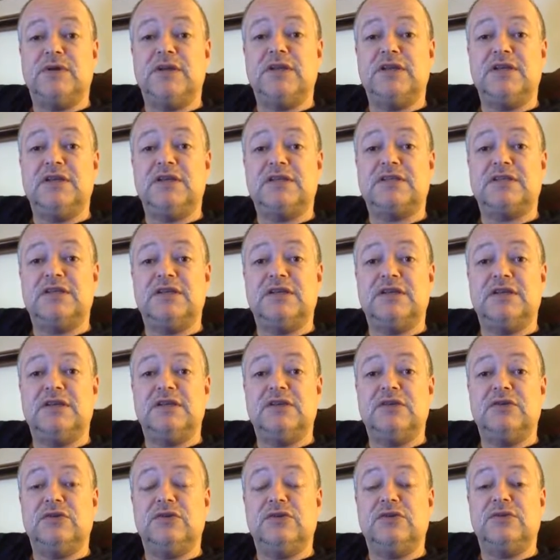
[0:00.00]
But it's
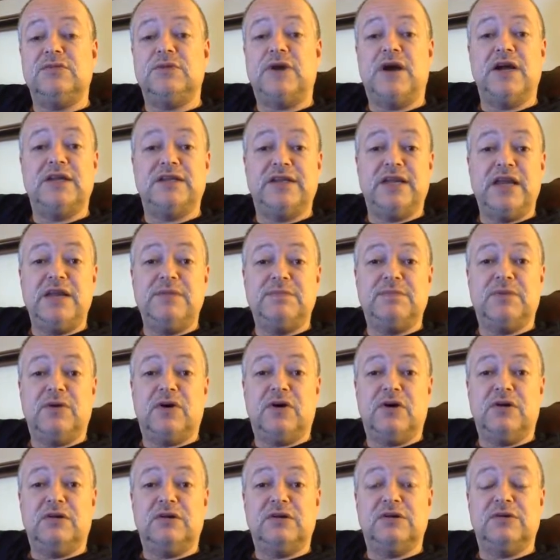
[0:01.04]
you're behind the eight
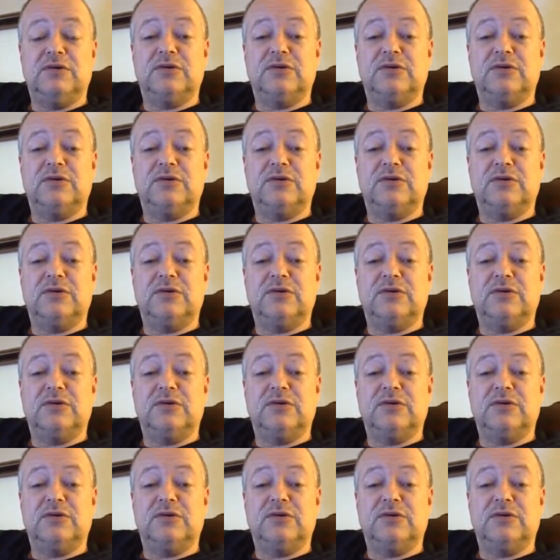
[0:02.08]
ball.